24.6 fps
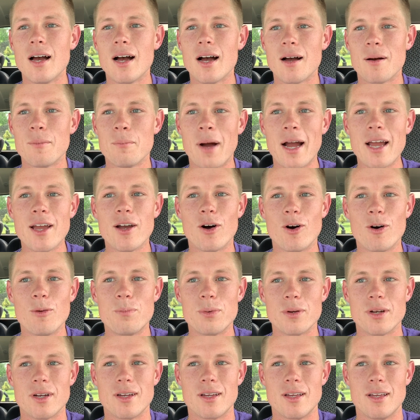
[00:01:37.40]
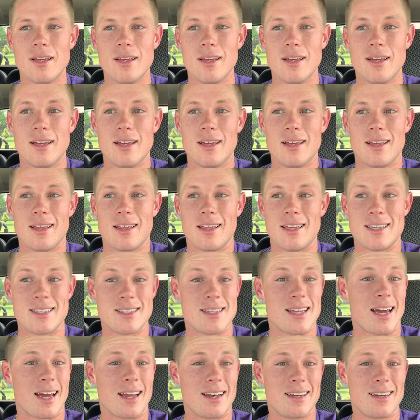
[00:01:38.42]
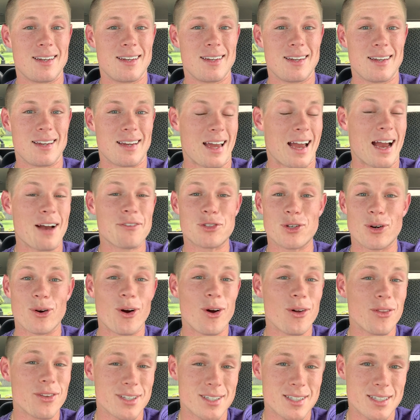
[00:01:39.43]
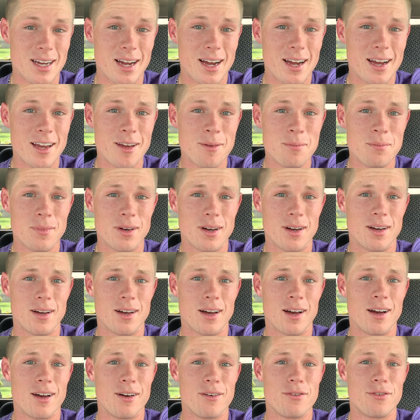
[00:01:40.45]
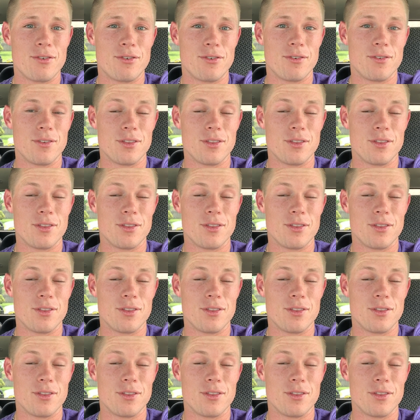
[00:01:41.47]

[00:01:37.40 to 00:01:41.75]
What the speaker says: My hope is that after all this time of